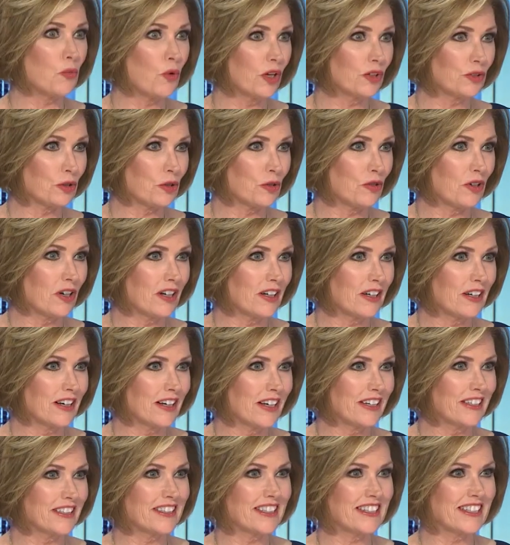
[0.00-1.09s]
Walter Cronkite
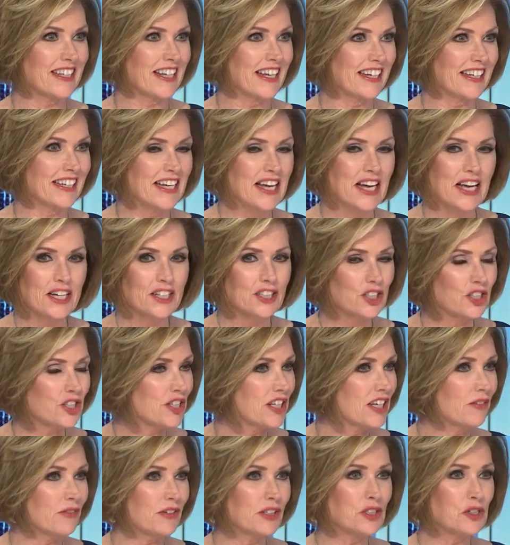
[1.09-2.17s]
mm -hmm. as mm-hmm. saying, just
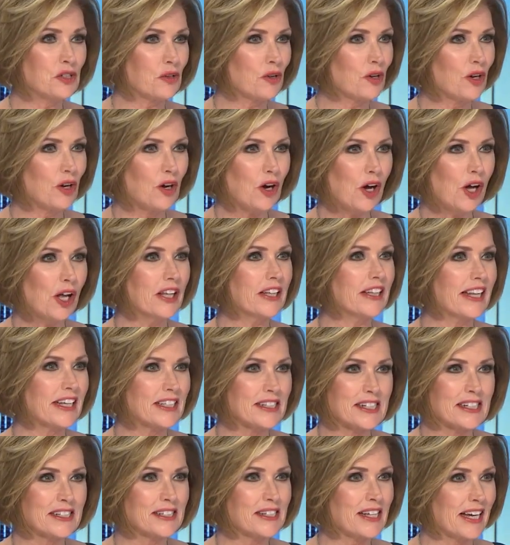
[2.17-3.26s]
give it your all, and
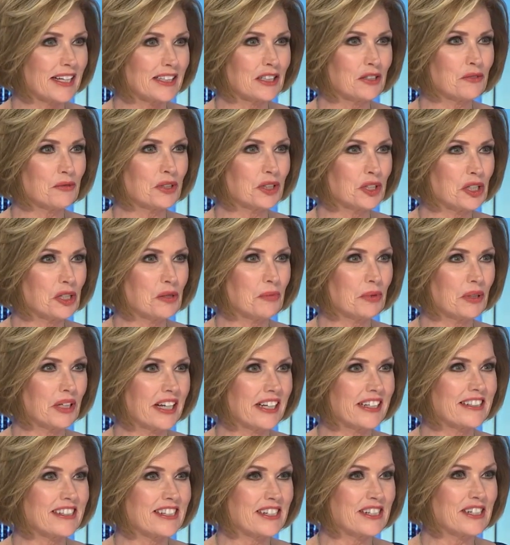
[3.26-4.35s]
that's exactly what she
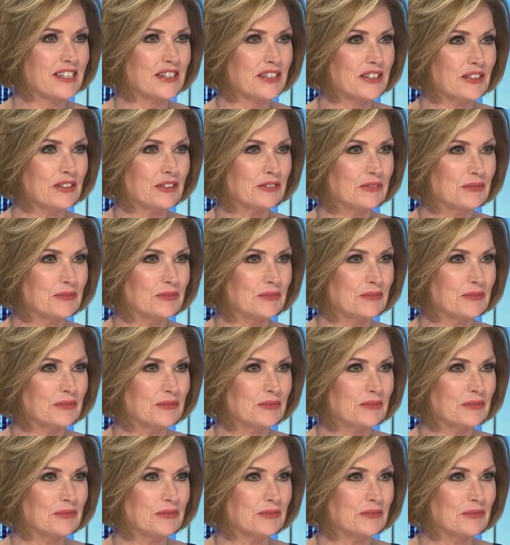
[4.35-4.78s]
plans to do.